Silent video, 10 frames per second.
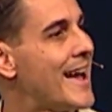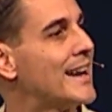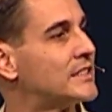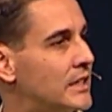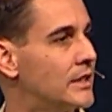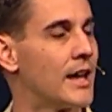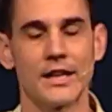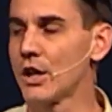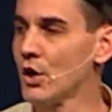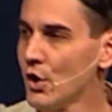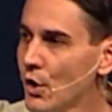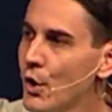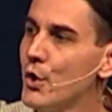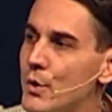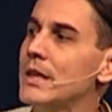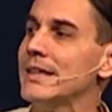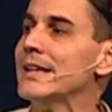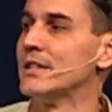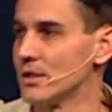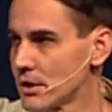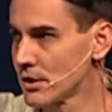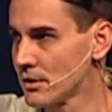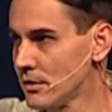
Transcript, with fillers: acting like who he is.